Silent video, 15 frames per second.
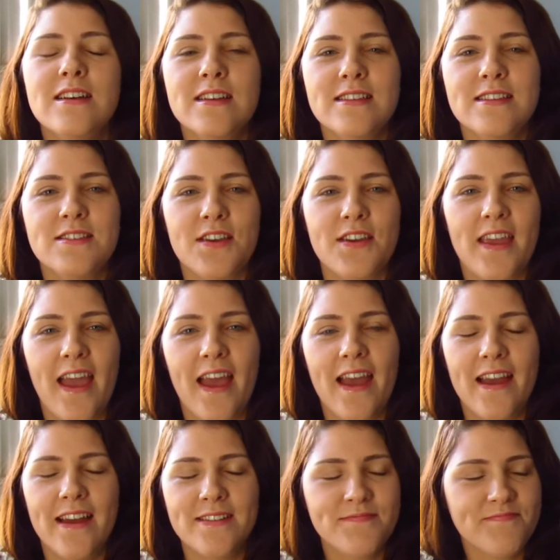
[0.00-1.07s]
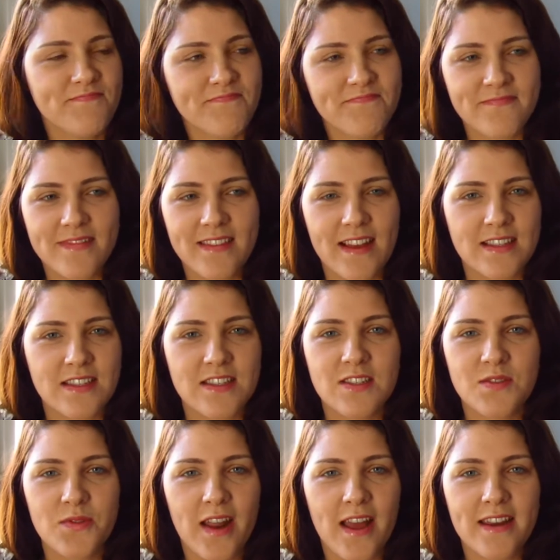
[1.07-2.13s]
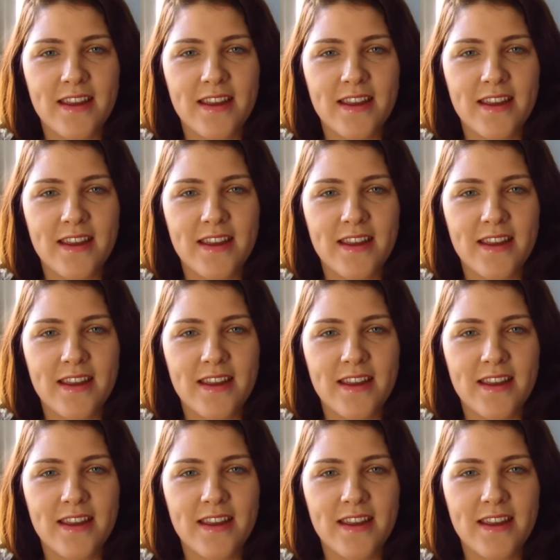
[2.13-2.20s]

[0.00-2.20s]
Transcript: So yeah, that's just what I